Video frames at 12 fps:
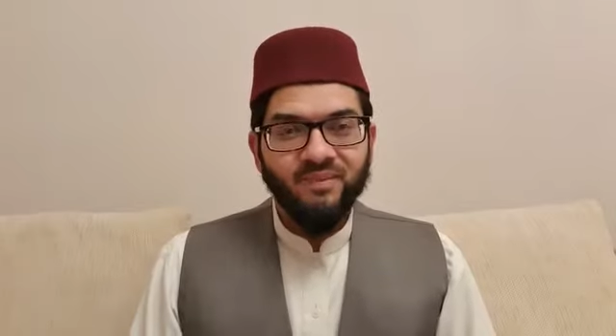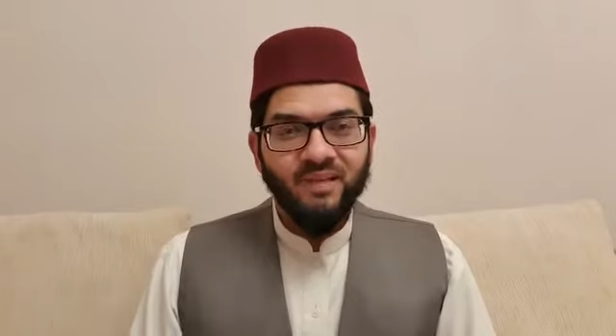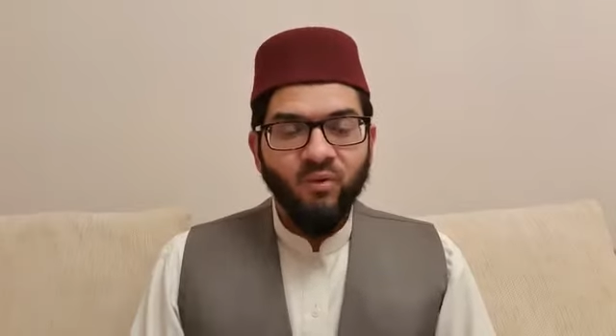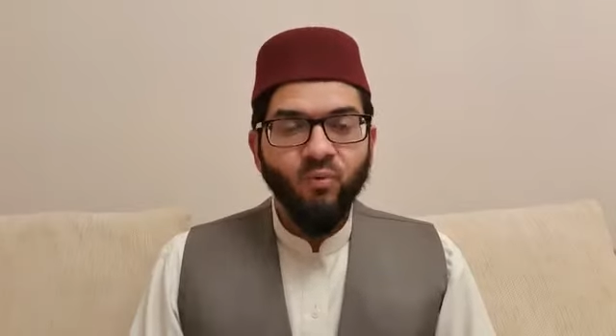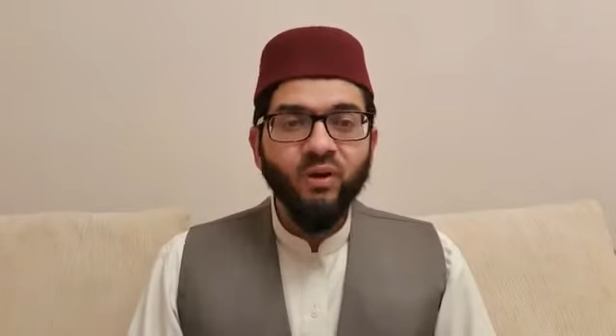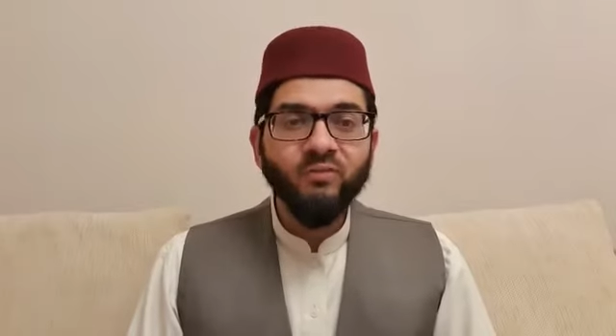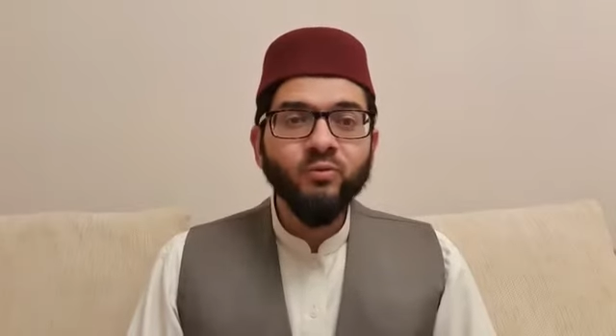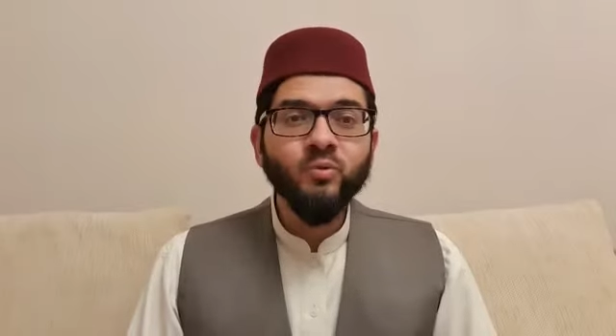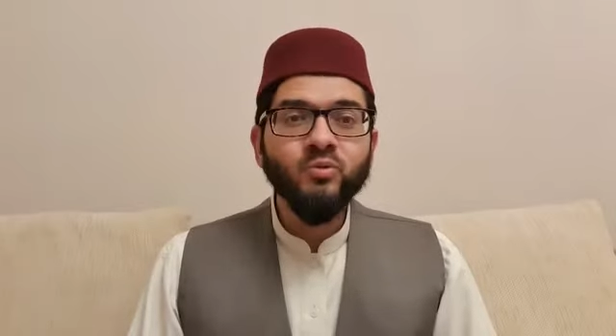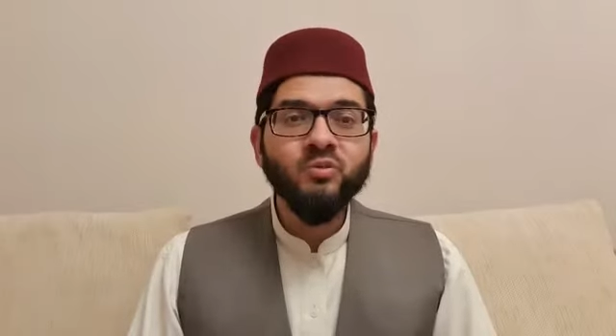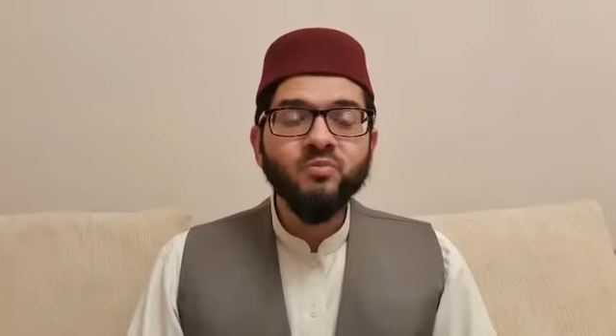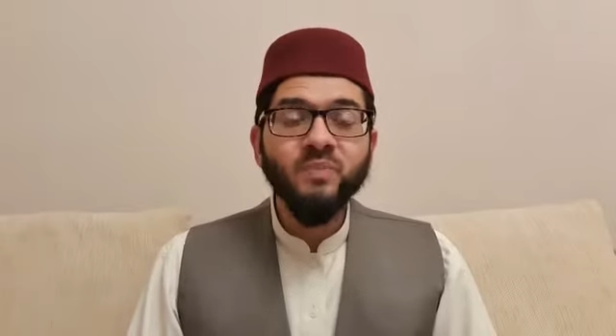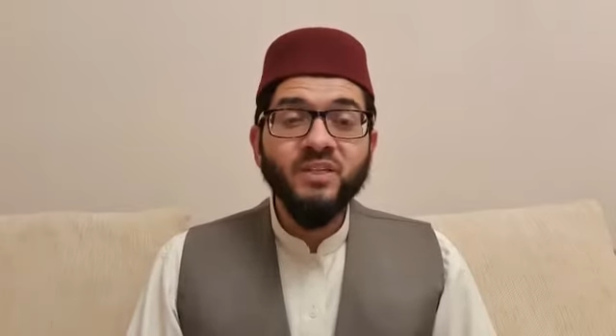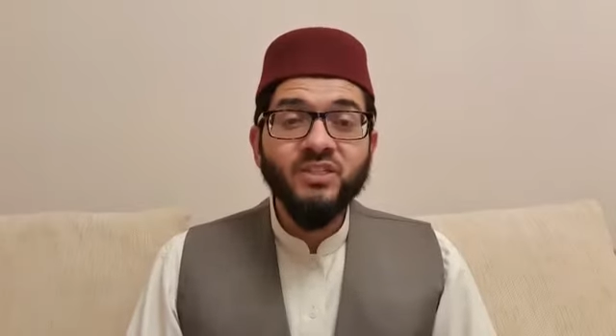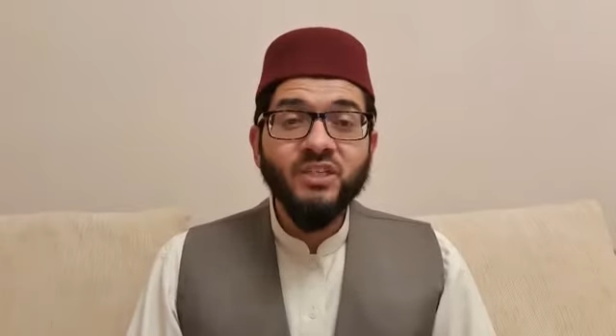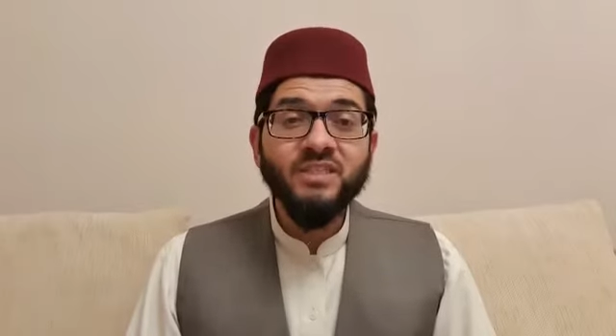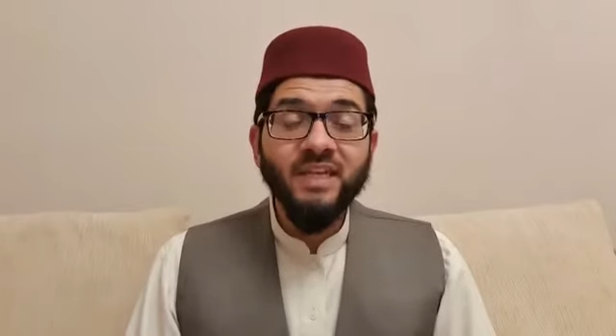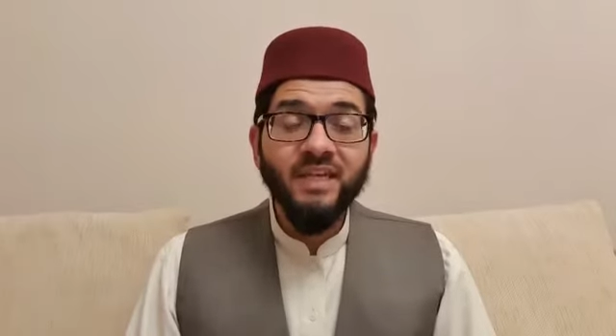One of those
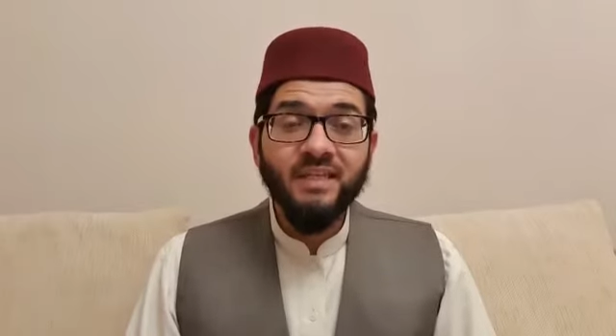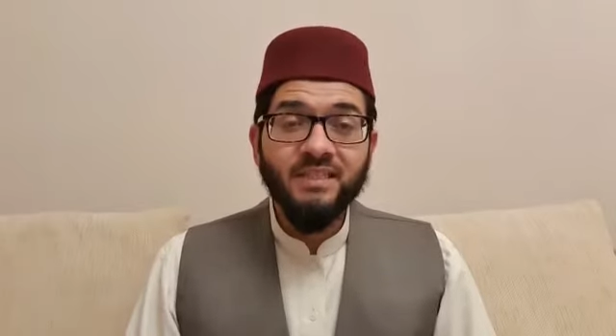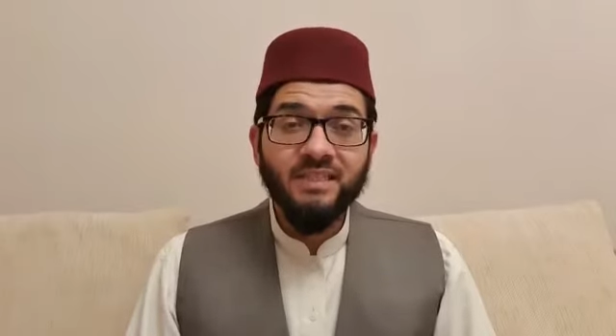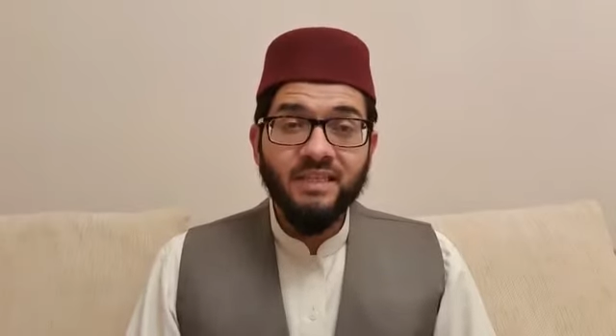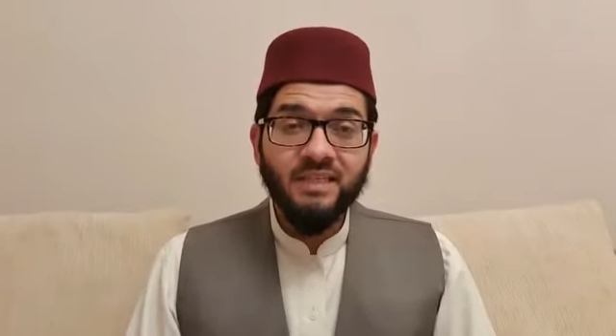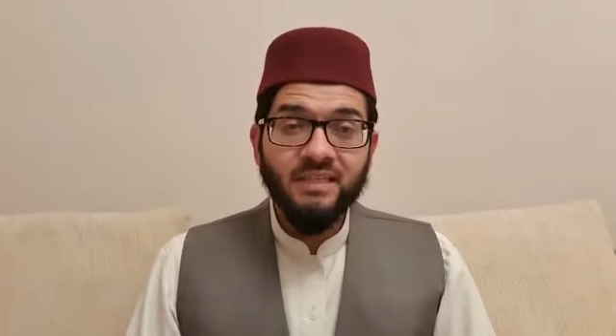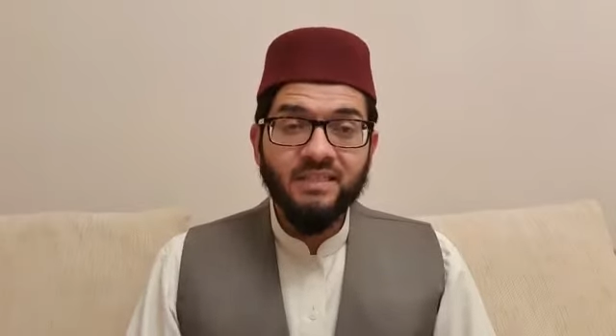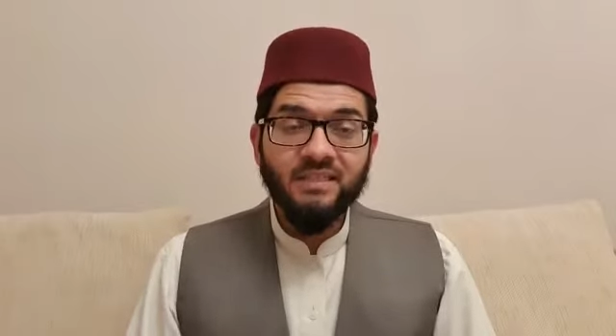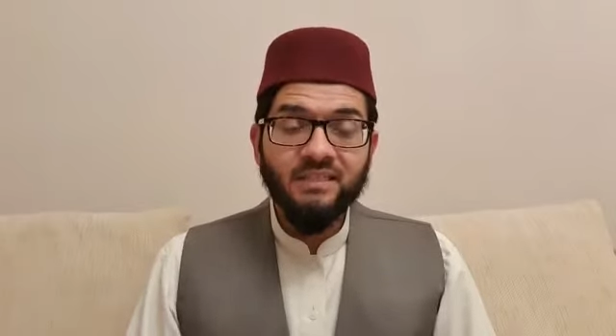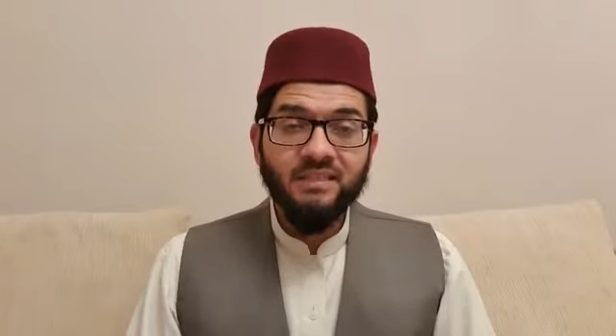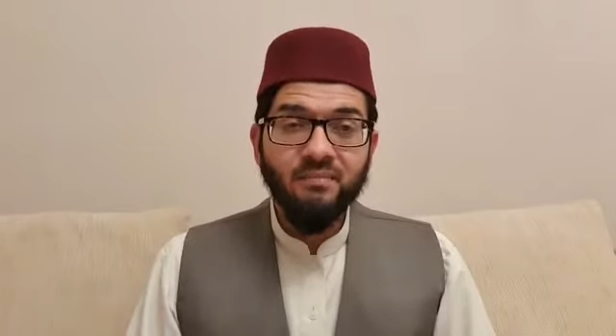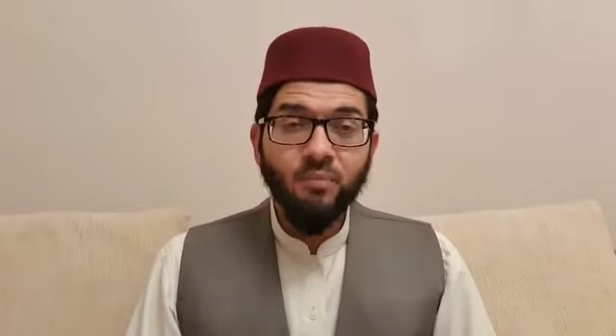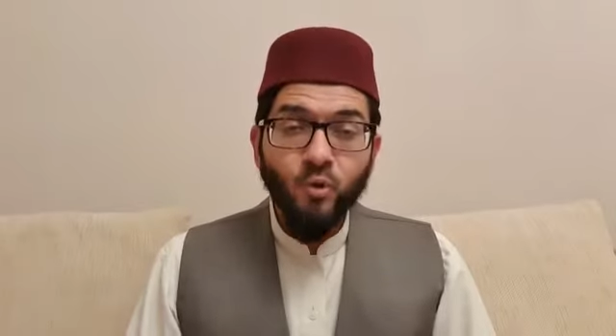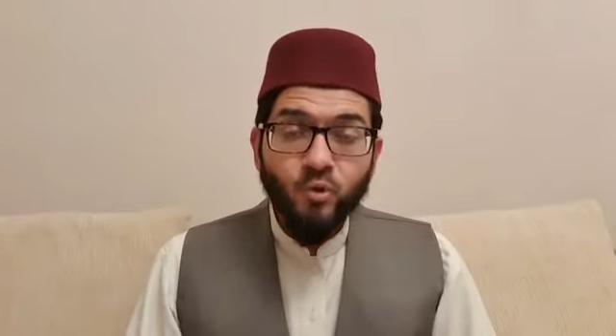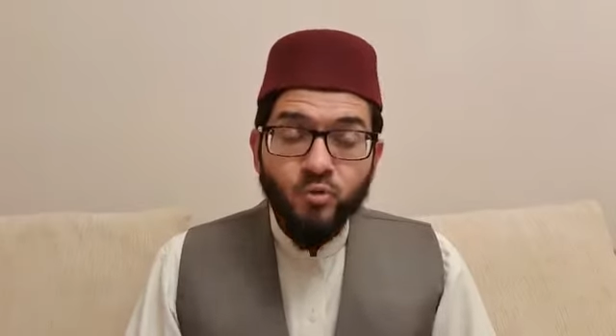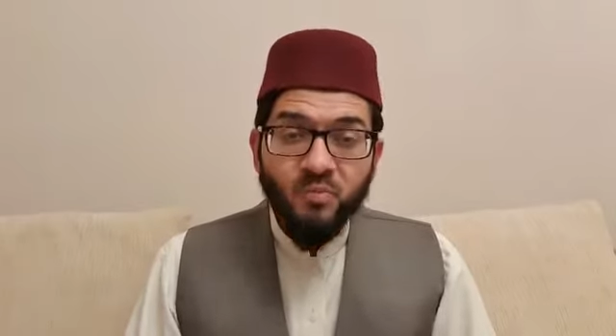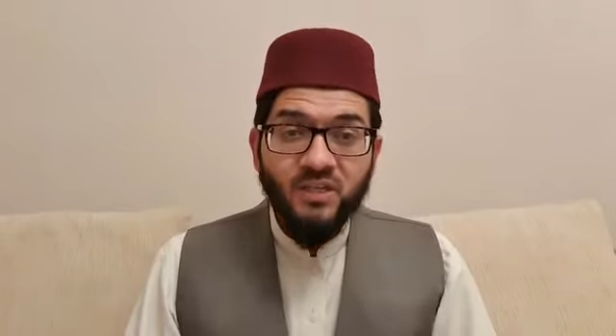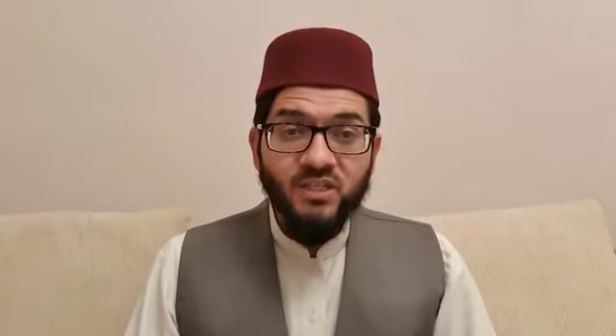special days is the
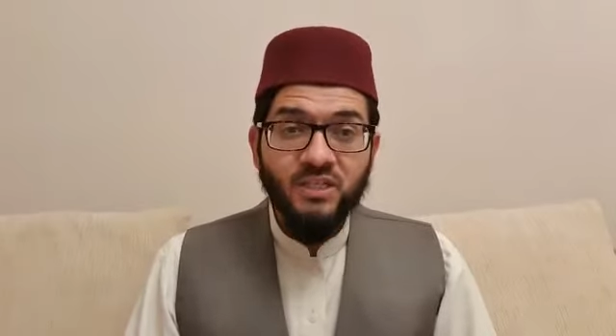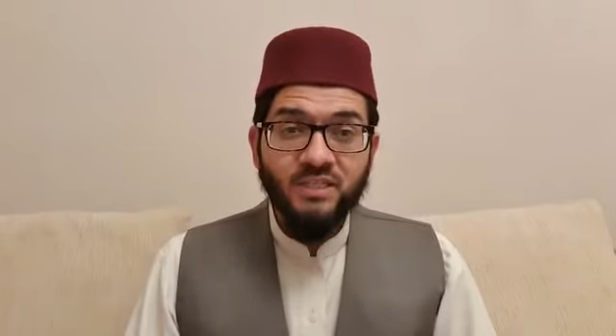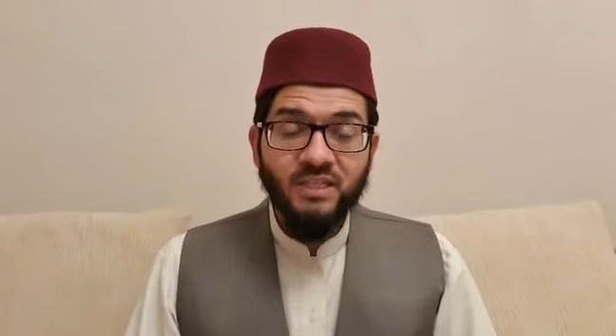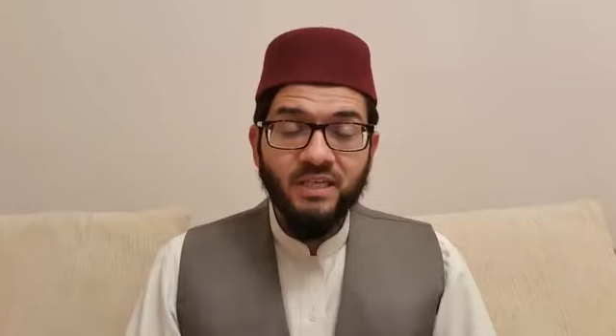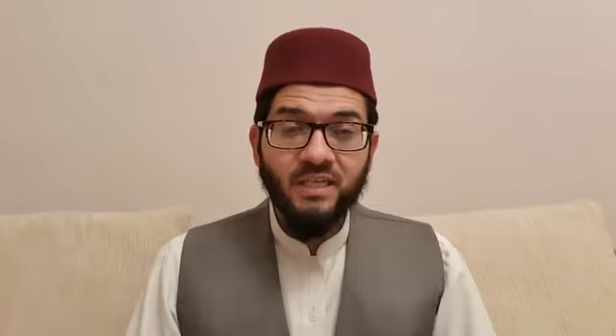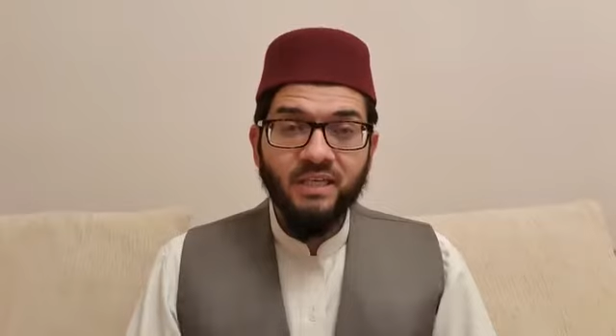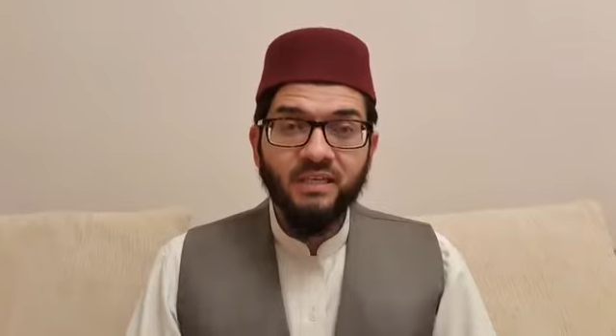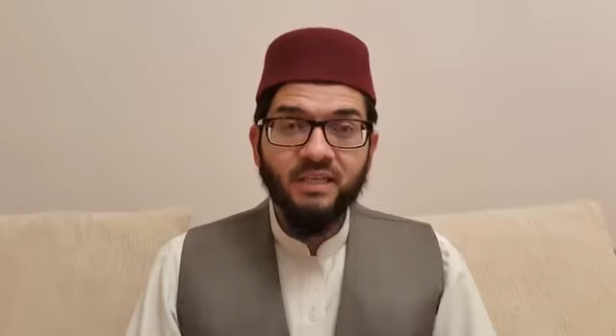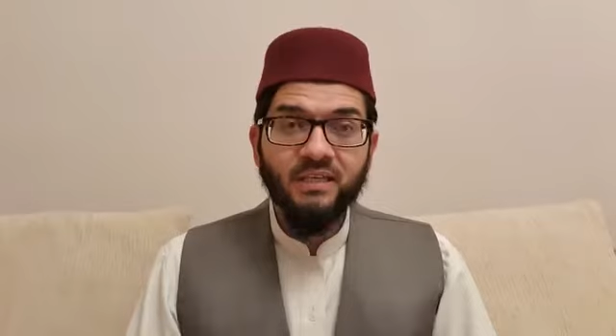most special day